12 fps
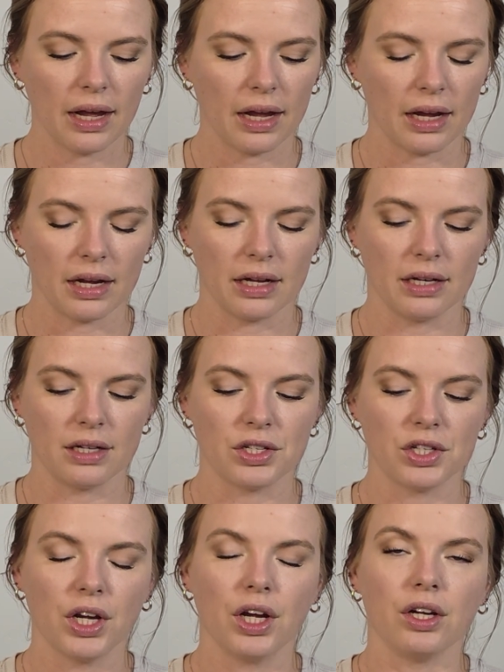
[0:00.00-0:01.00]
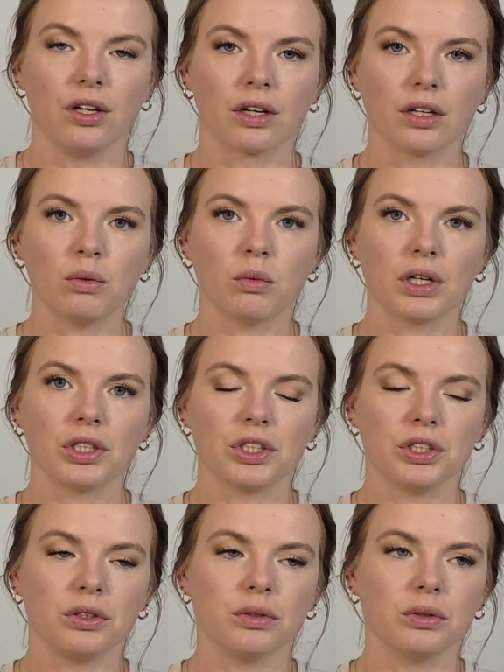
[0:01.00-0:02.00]
and you're gonna want
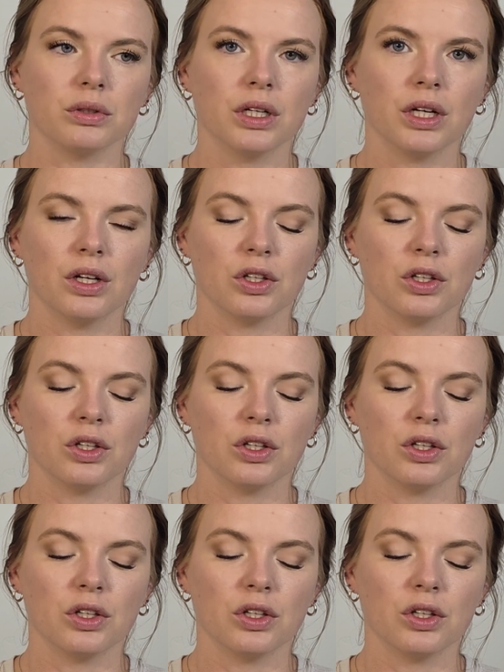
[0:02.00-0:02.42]
to